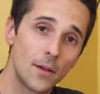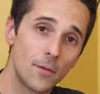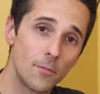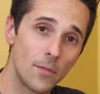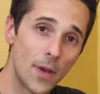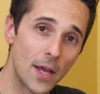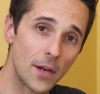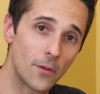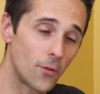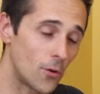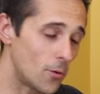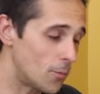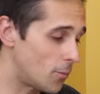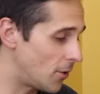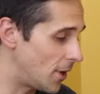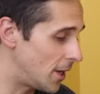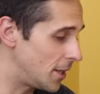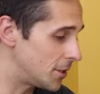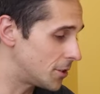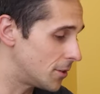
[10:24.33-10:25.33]
manifold
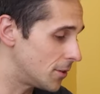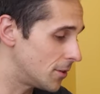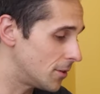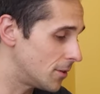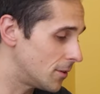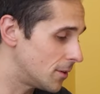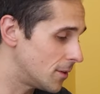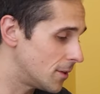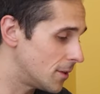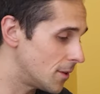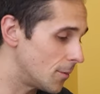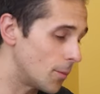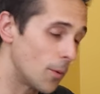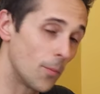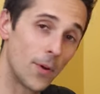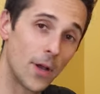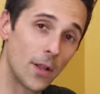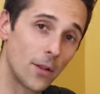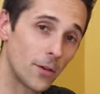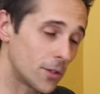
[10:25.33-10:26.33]
pressure, the
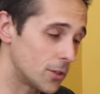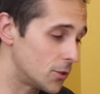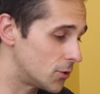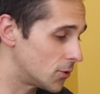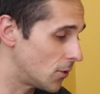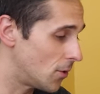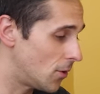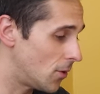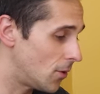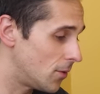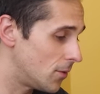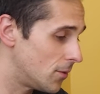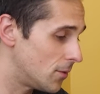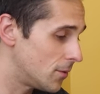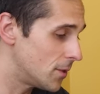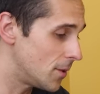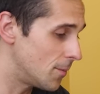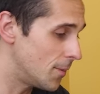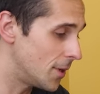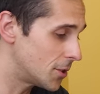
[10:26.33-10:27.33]
propeller control,
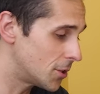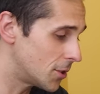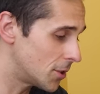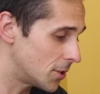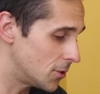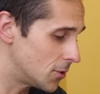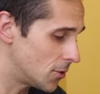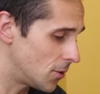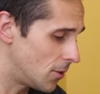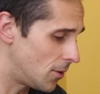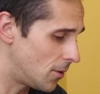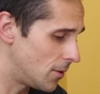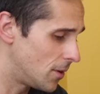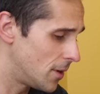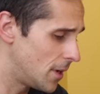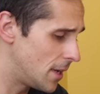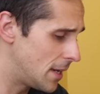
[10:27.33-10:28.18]
the mixture control,